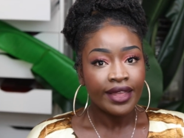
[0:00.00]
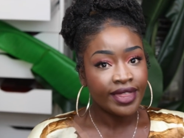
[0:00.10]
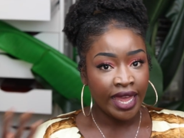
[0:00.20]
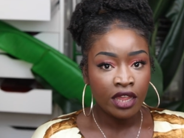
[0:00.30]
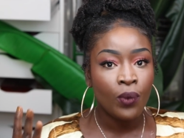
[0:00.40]

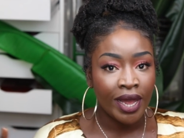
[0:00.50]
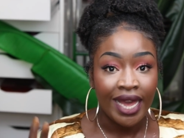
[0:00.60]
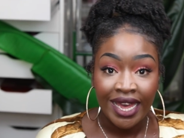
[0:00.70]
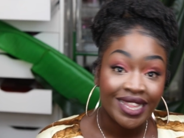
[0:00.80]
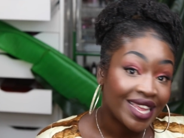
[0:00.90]
Things went
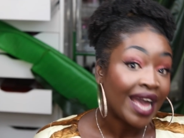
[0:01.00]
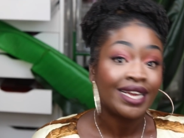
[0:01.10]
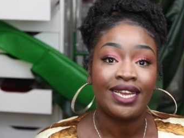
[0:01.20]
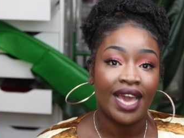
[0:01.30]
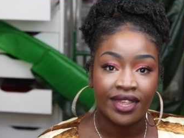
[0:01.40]

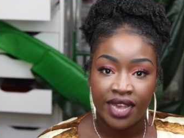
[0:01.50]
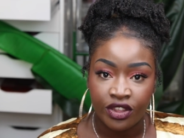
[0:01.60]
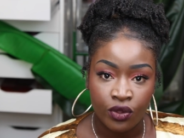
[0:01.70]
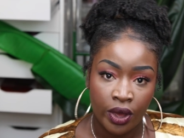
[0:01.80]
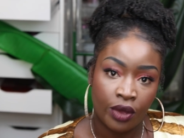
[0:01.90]
exactly as I
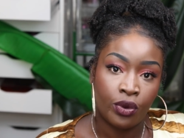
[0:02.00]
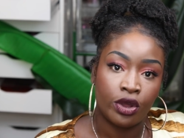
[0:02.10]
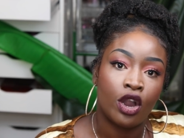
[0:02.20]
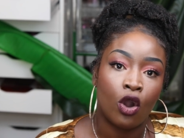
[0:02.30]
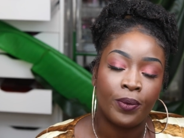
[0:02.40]
thought it
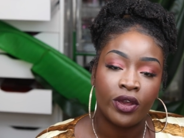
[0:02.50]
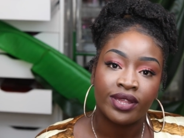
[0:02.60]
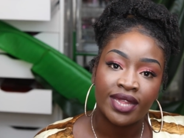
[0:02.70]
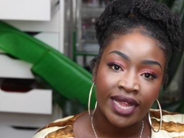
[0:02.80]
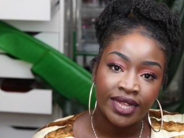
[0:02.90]
would go because
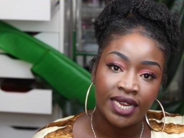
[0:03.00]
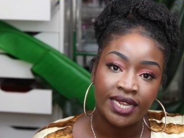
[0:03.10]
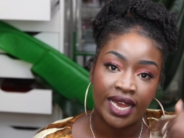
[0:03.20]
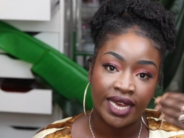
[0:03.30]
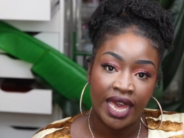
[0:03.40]
Natalie
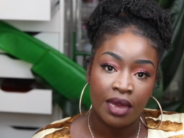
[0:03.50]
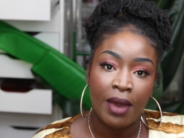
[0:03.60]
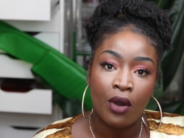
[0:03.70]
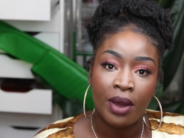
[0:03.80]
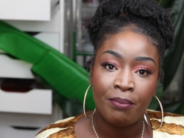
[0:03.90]
then came
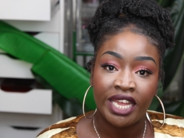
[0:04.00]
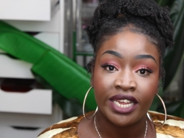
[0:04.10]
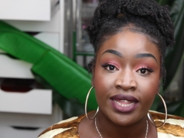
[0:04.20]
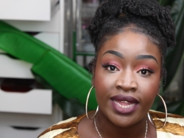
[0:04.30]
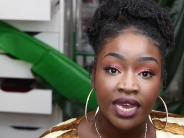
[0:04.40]
out and made a
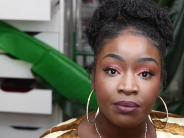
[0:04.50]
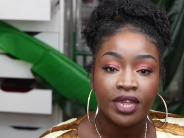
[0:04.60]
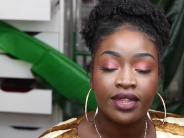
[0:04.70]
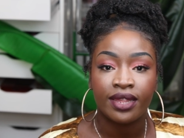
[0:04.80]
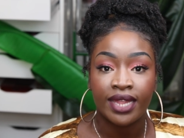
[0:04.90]

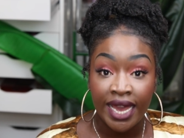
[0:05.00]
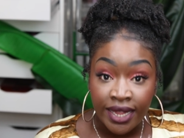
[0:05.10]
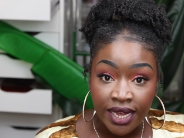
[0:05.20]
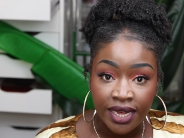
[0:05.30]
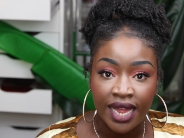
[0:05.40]
statement
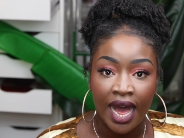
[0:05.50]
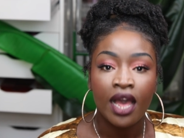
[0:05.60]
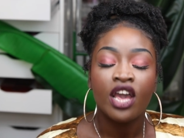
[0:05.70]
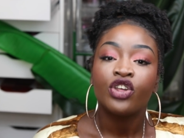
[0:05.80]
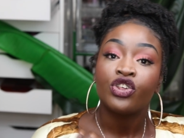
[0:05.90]
stating that
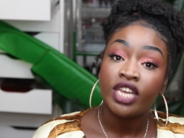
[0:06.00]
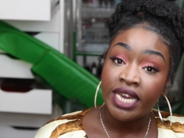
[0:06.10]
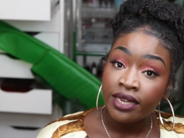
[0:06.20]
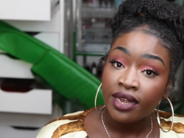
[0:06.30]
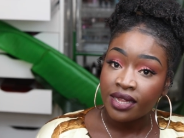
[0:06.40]

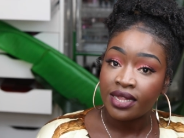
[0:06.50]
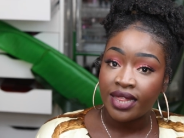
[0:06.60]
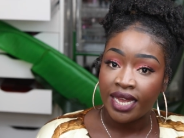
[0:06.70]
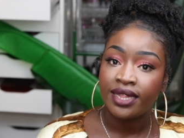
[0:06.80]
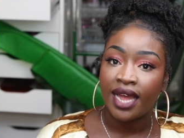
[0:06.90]
she doesn't
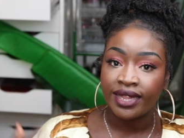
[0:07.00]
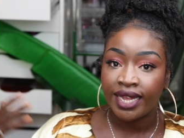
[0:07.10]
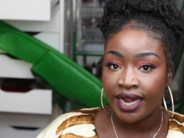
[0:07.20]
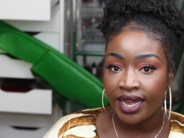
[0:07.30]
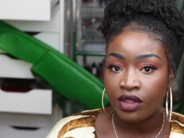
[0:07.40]
think that
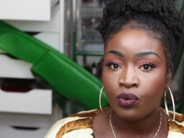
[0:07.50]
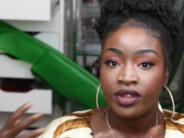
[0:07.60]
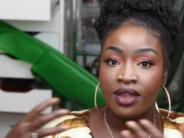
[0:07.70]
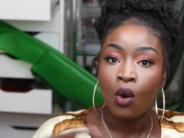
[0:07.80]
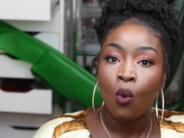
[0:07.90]
Therese
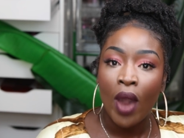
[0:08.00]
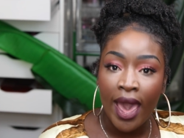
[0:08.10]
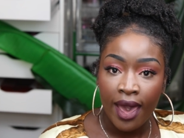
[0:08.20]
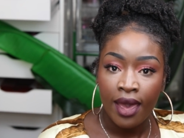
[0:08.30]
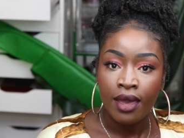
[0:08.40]
was
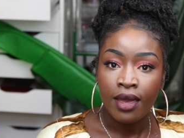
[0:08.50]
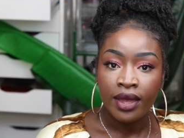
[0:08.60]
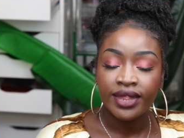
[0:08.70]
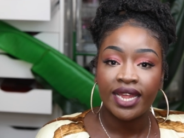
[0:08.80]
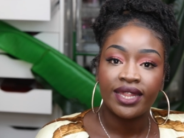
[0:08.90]
aware
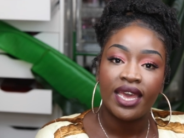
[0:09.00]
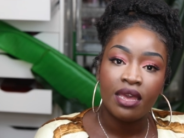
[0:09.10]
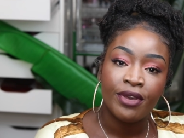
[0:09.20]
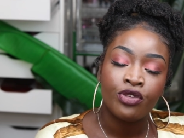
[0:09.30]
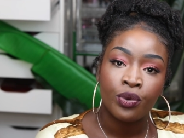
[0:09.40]
that the
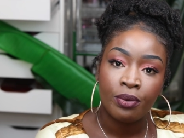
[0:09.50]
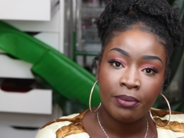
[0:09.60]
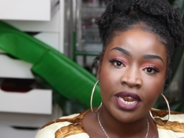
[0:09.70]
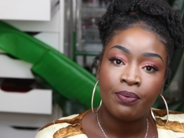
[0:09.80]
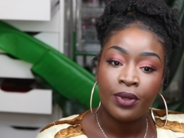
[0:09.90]
image would be
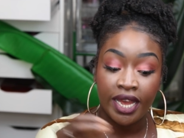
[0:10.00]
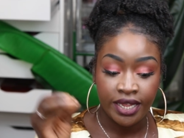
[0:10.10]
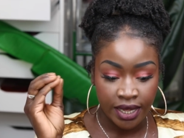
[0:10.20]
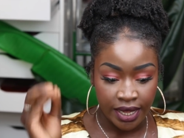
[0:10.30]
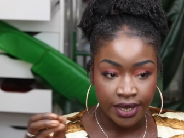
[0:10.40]

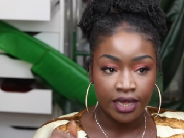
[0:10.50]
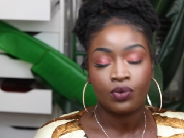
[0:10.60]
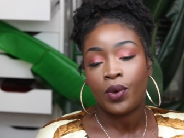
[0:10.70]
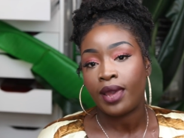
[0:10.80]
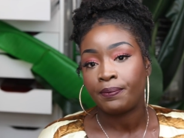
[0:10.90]
manipulated in this
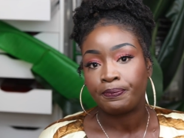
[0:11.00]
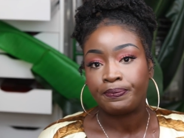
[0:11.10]
way.